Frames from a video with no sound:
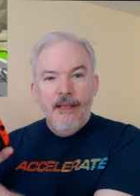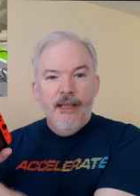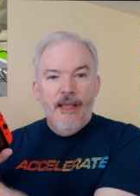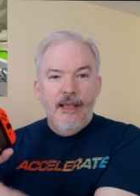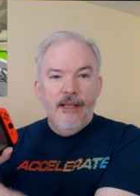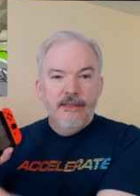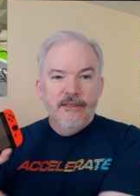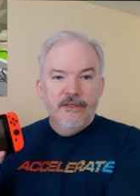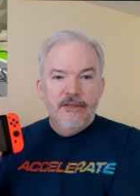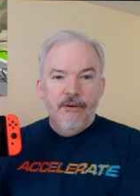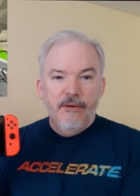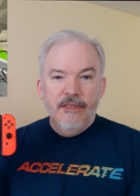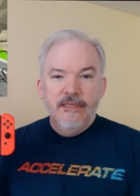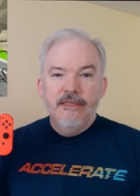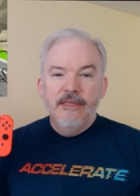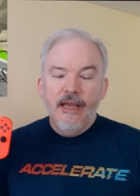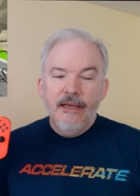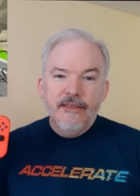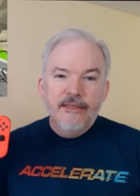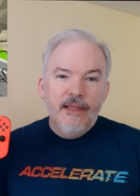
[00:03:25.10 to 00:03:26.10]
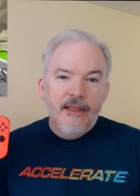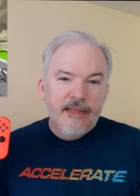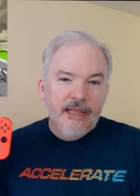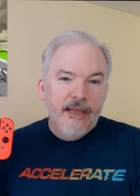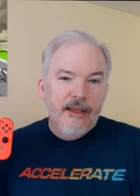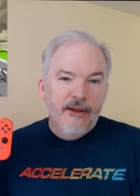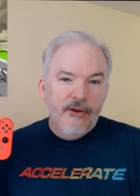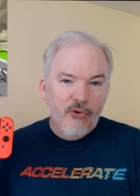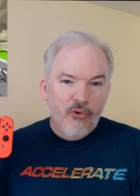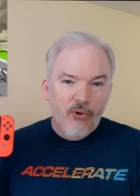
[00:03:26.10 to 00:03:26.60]
And so it's nice that
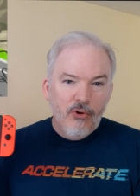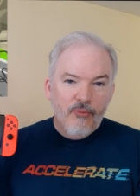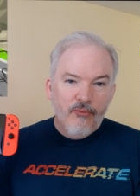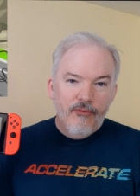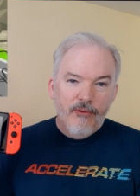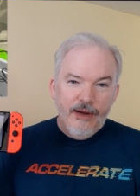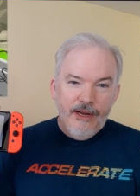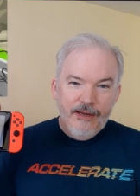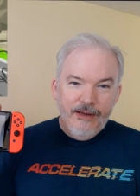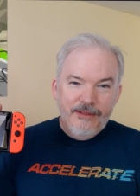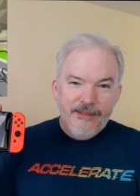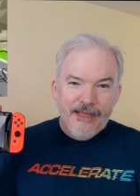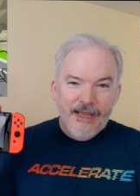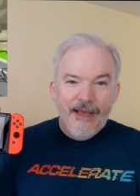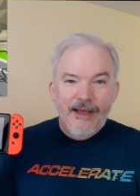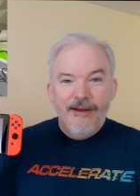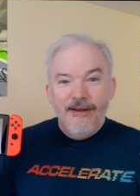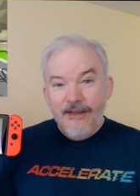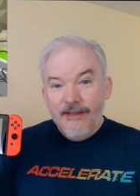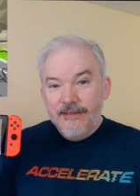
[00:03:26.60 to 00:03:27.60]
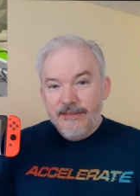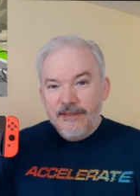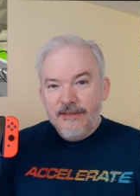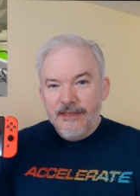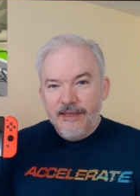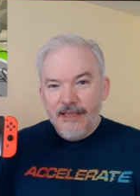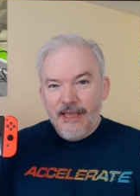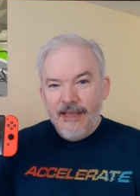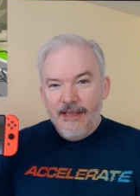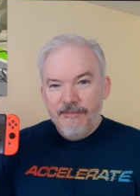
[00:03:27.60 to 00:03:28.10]
they incorporated that into
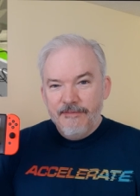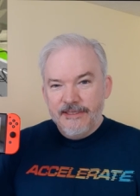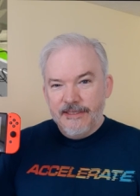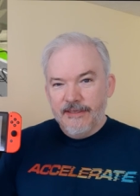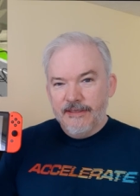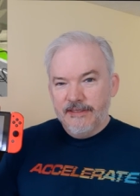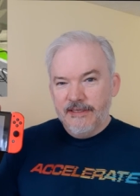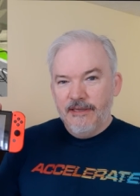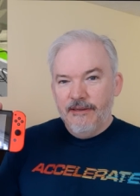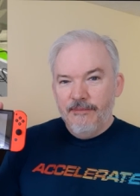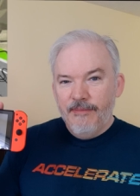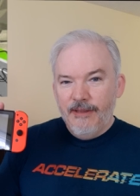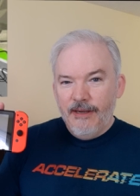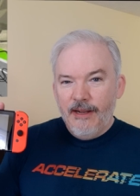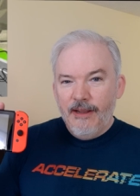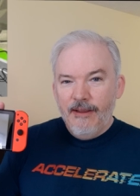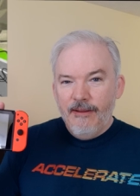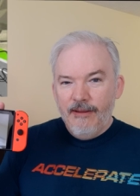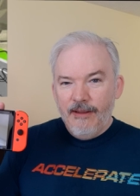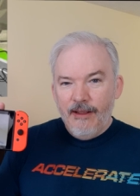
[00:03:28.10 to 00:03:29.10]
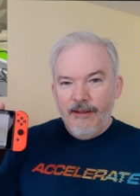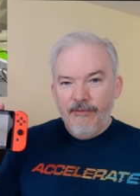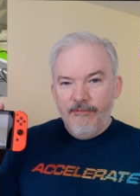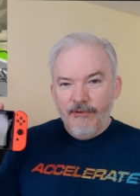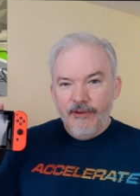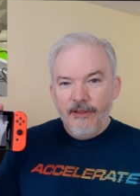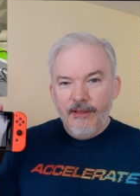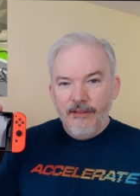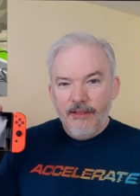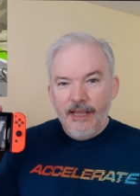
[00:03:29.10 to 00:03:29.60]
the game system, and I, I
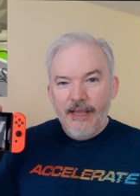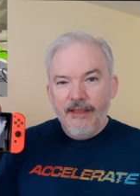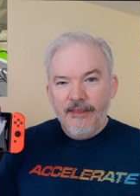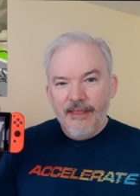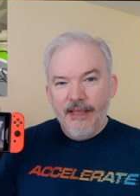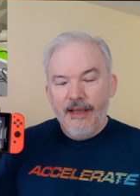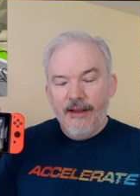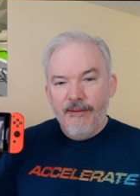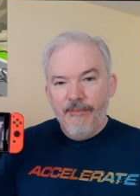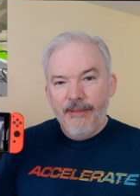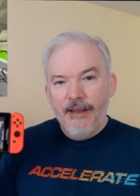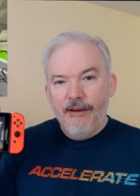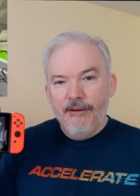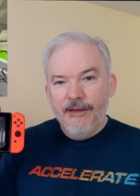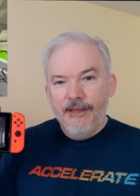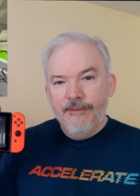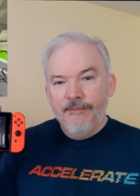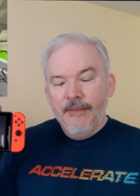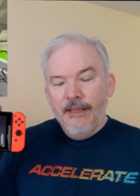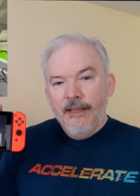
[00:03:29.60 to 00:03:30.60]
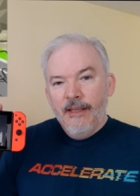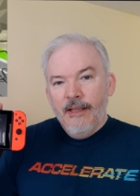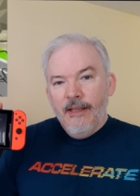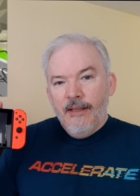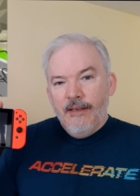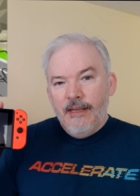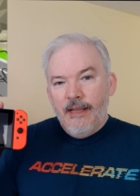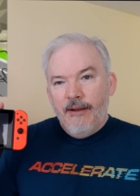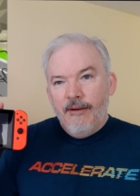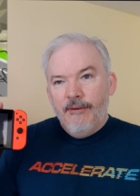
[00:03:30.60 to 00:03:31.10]
really like that about it.
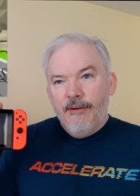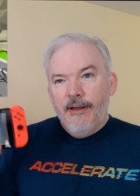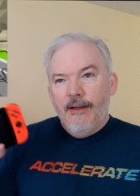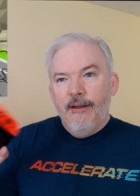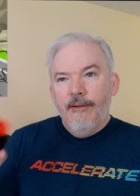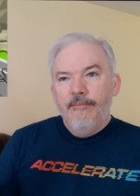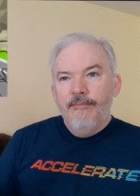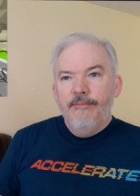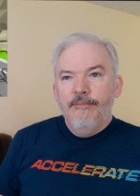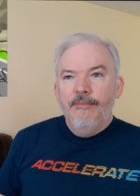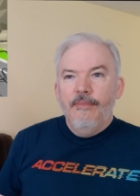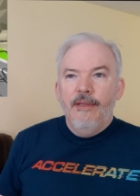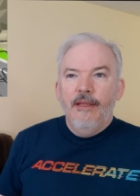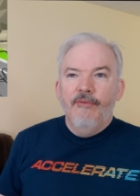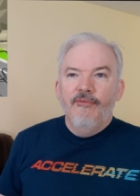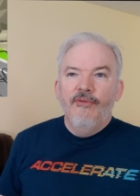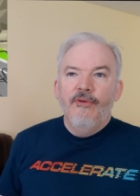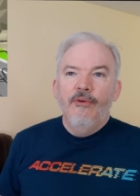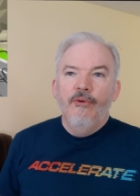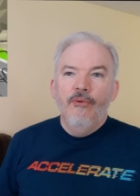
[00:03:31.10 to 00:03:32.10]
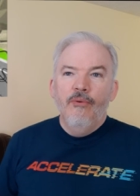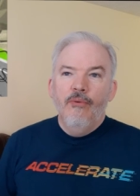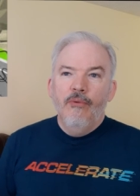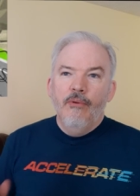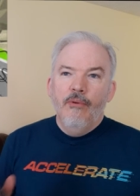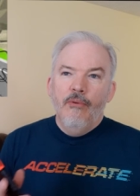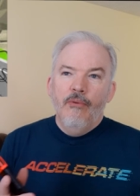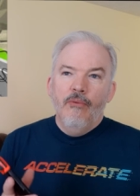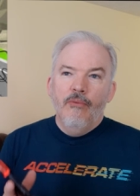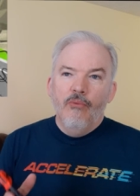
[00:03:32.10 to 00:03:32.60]
Now, um, if you
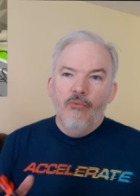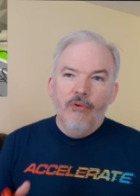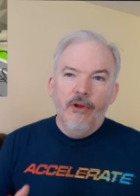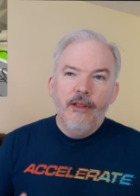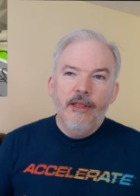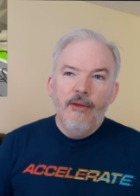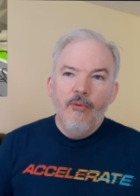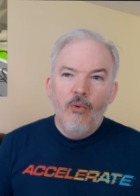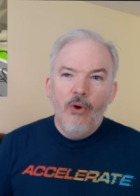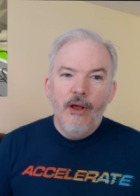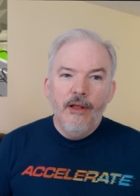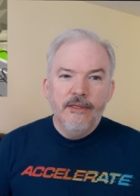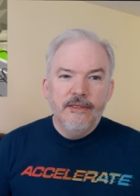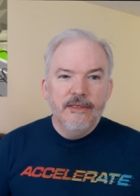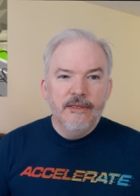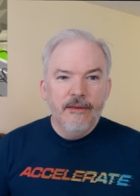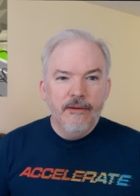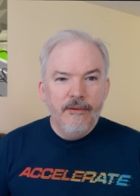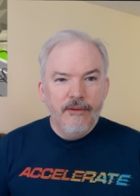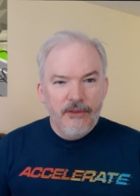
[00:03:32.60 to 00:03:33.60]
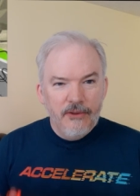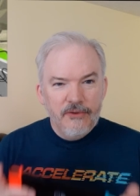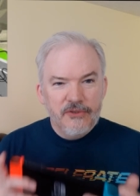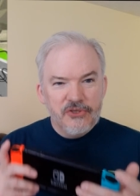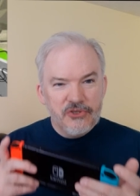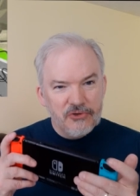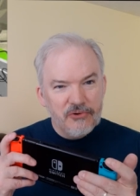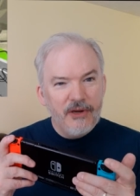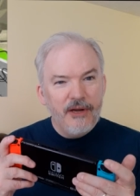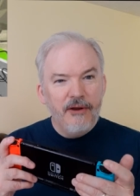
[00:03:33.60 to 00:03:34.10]
really want to use
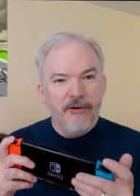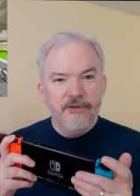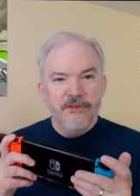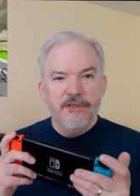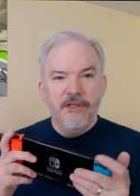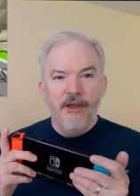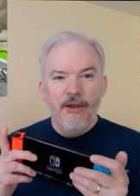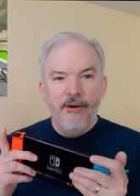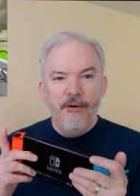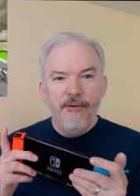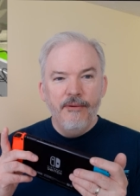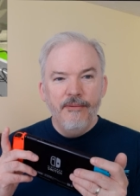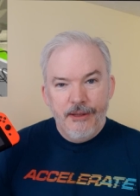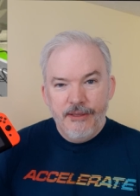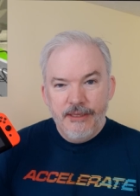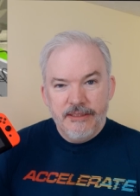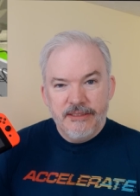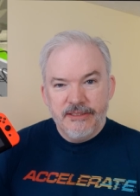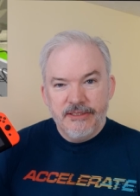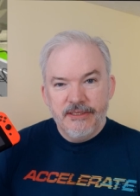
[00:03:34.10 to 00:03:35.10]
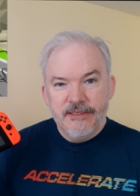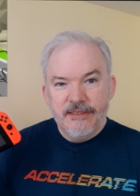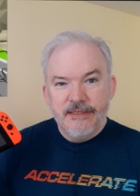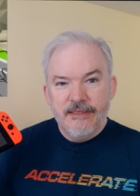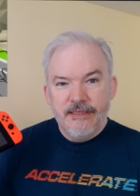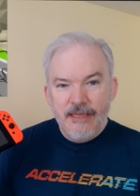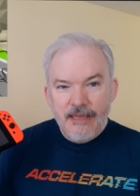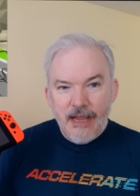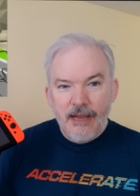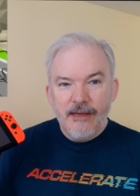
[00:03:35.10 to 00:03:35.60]
triggers though, it's
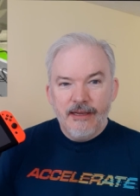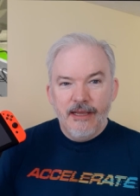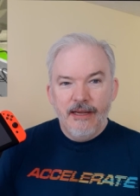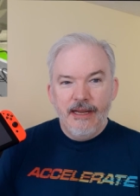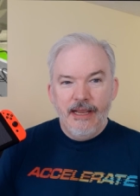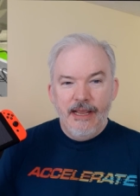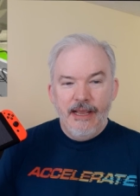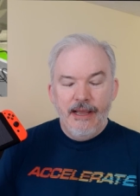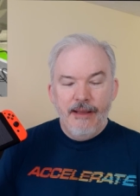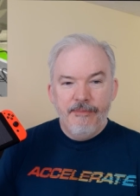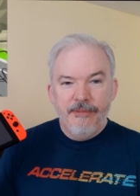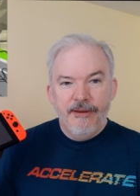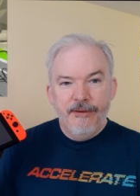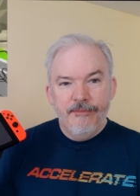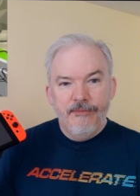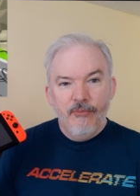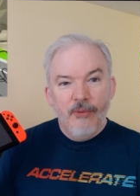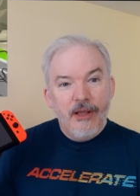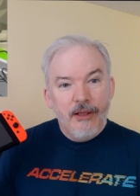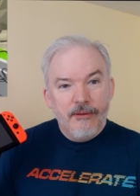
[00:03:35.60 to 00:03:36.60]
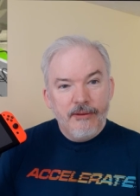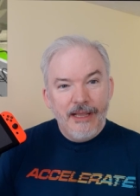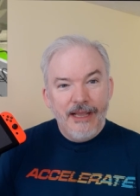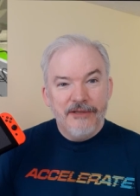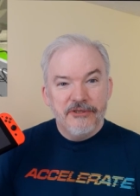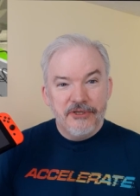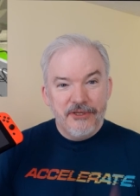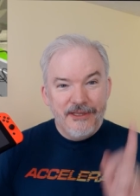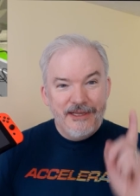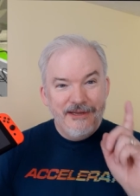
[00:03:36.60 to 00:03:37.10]
just not gonna happen. Well,
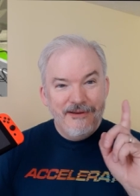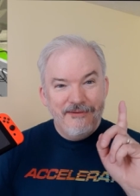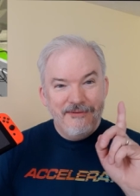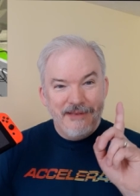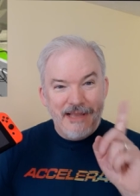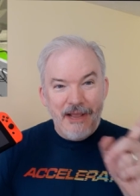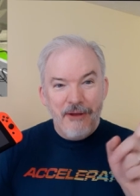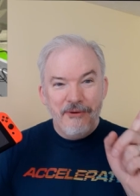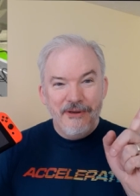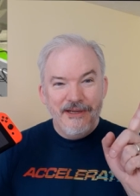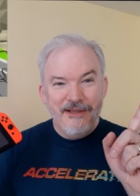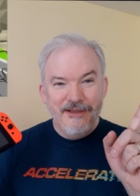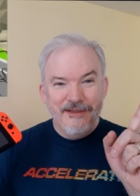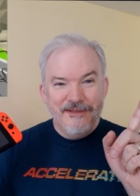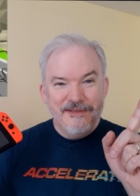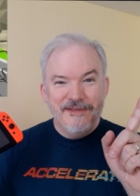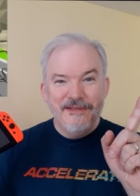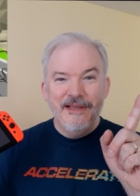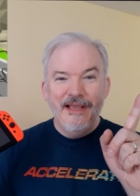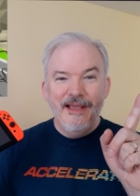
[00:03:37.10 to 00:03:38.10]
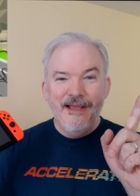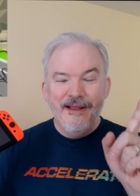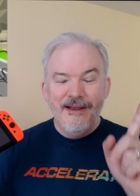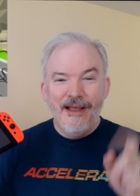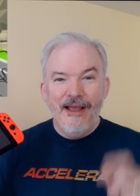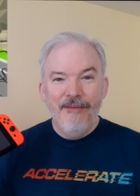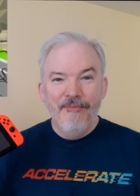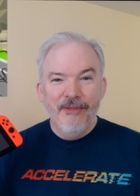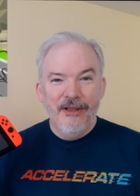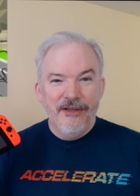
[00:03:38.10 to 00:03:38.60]
actually, now it is. And
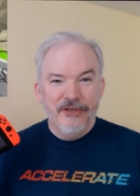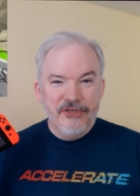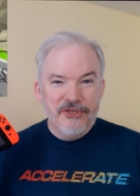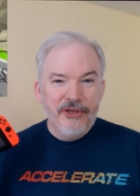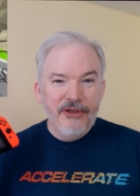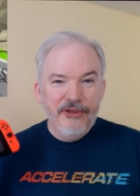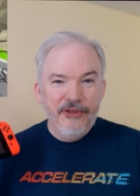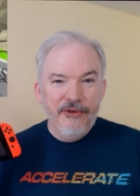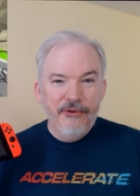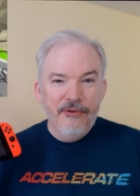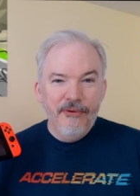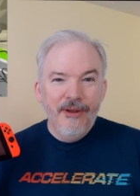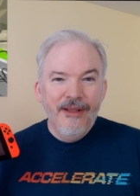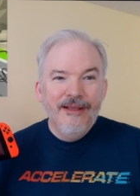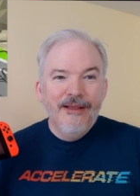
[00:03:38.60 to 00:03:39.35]
I'm gonna show you